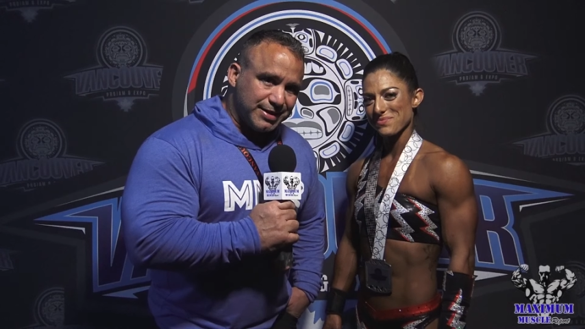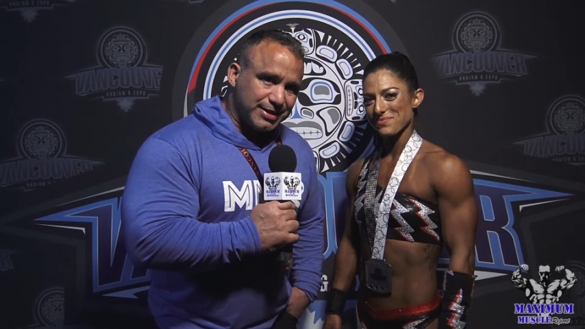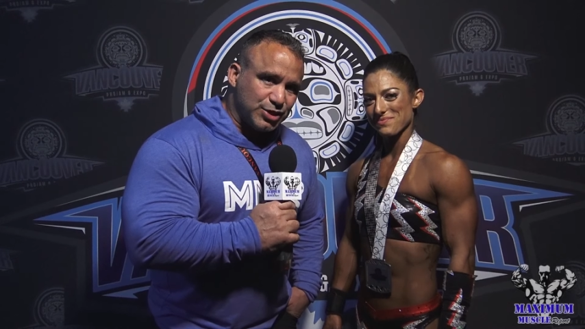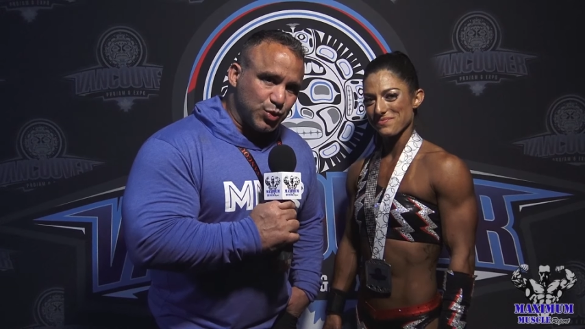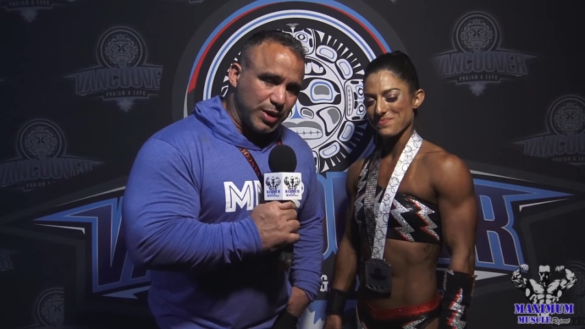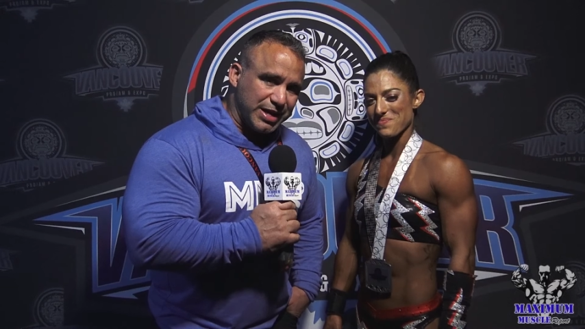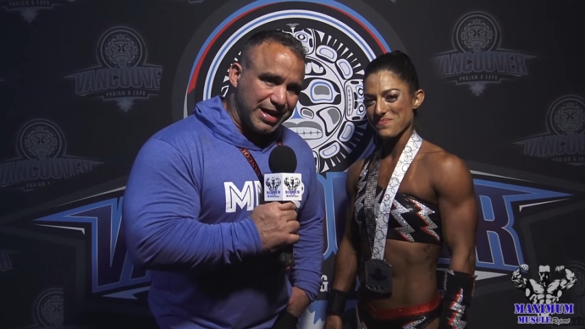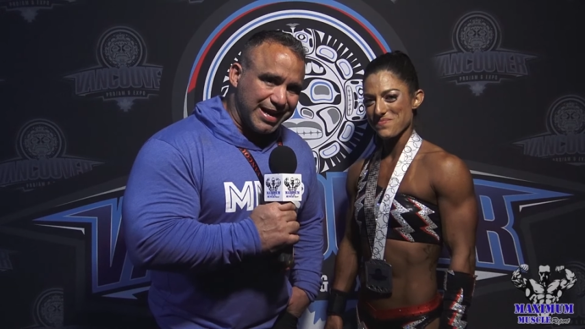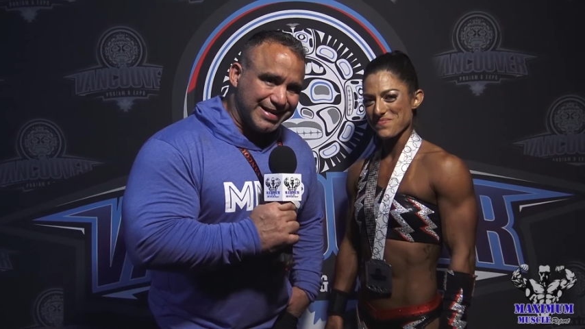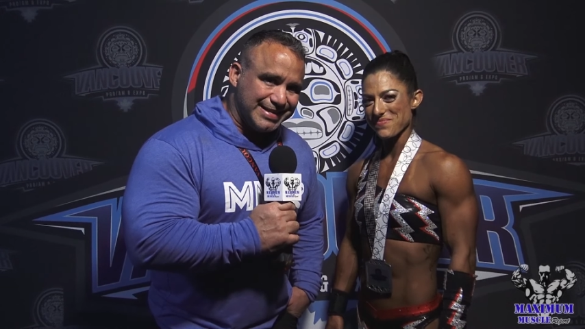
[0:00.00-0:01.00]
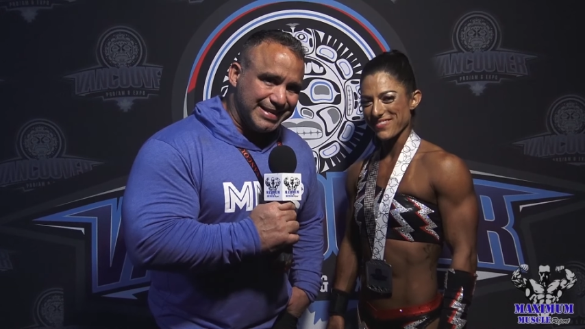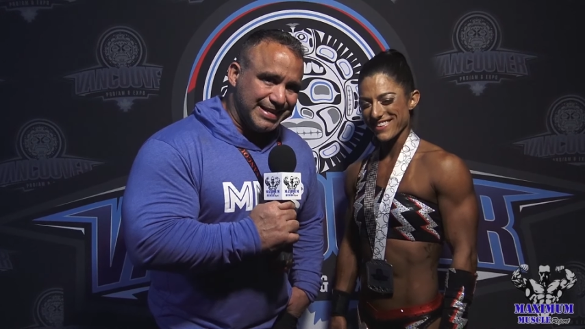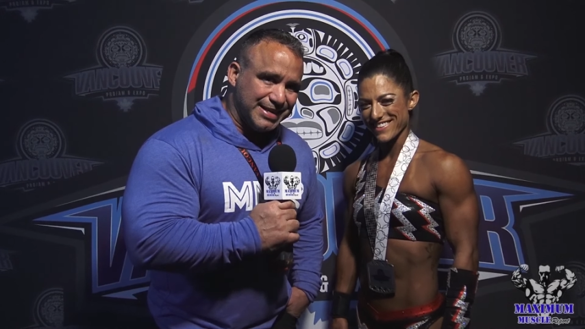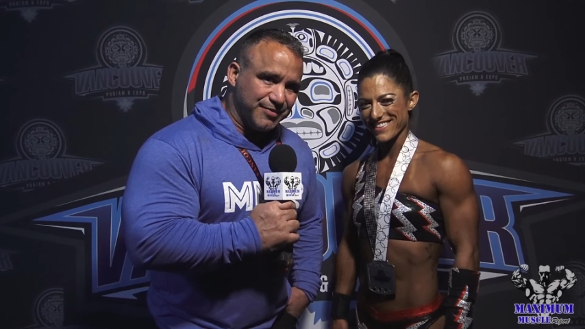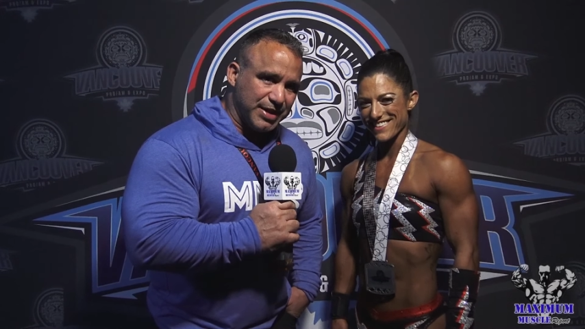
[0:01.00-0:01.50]
Speaker 1: the
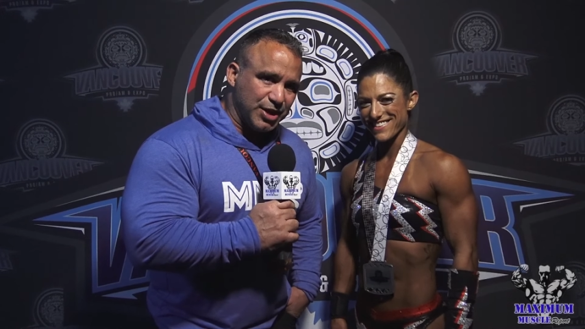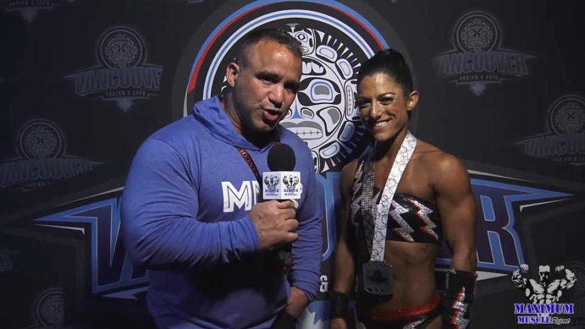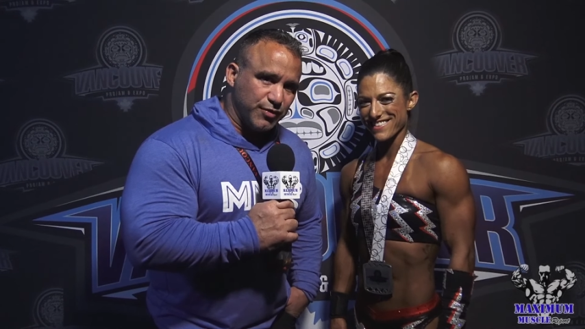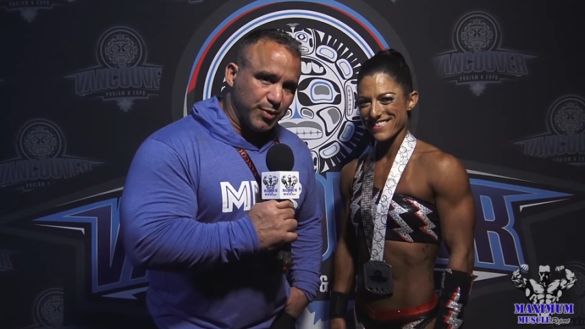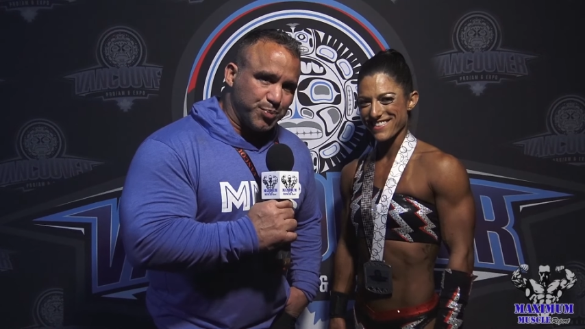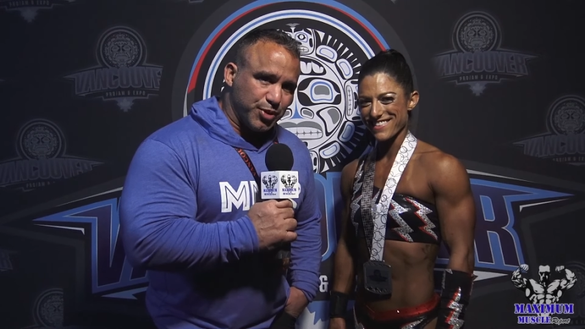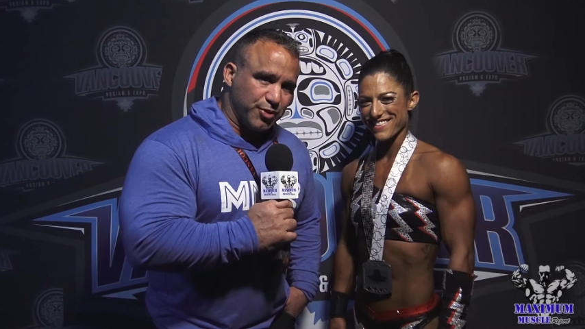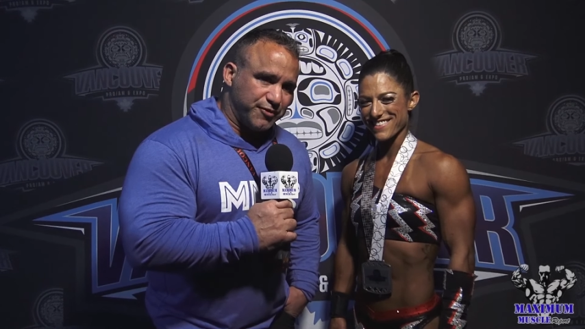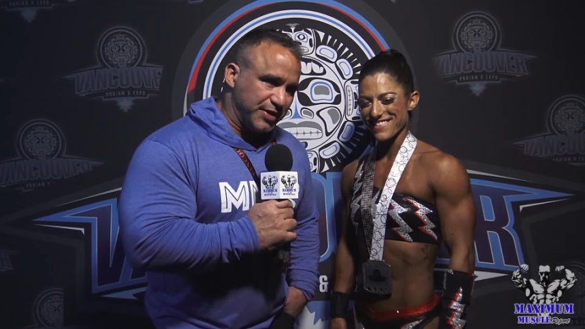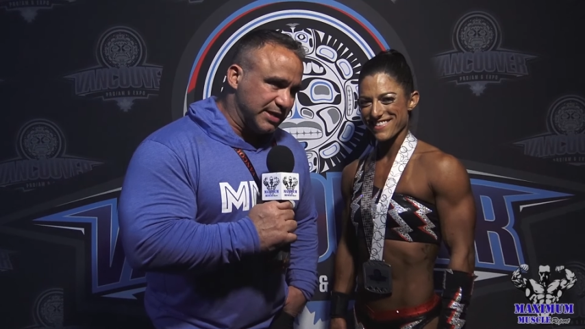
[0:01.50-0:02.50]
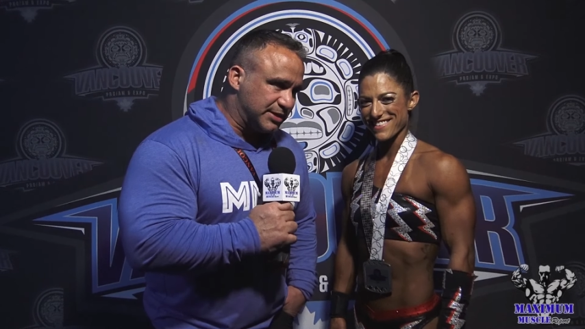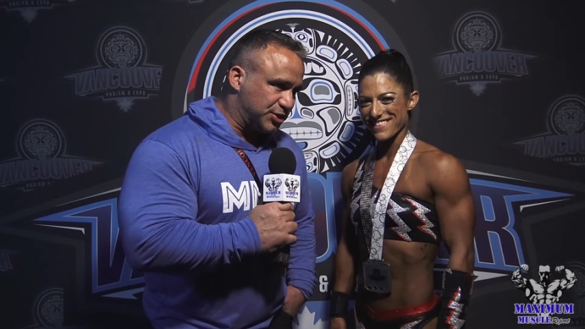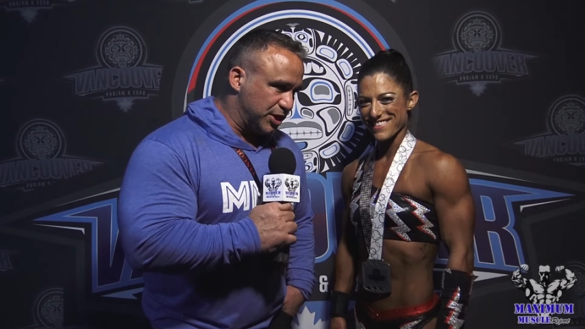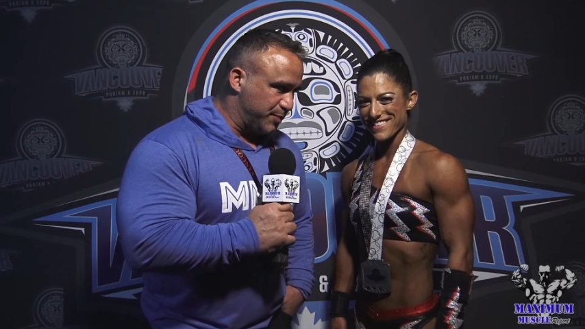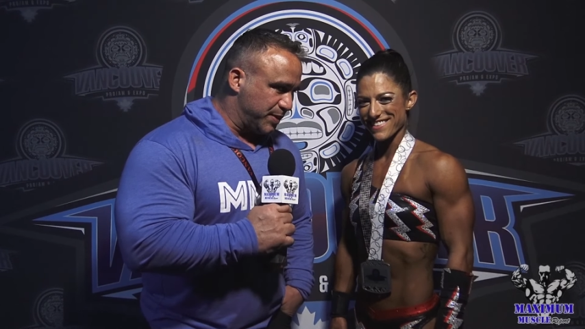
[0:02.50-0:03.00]
2019 Vancouver Pro Fitness
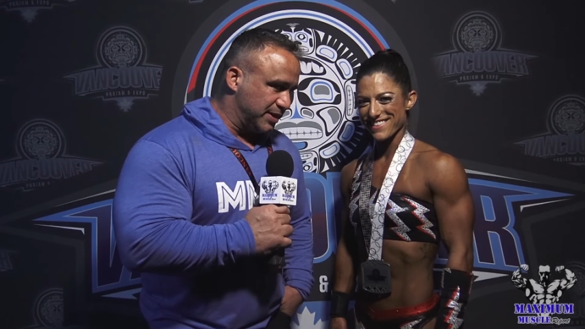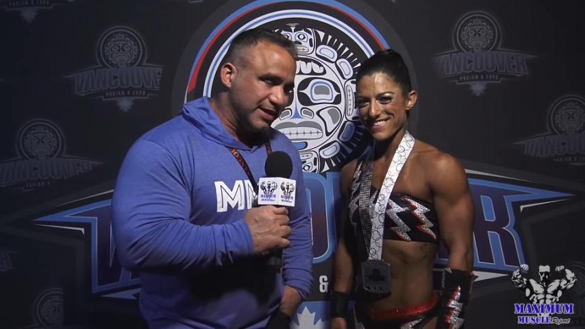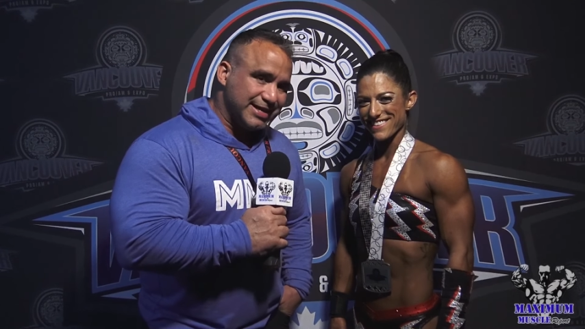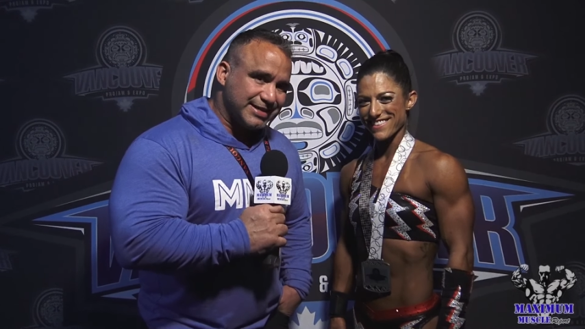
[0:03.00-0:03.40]
Champion,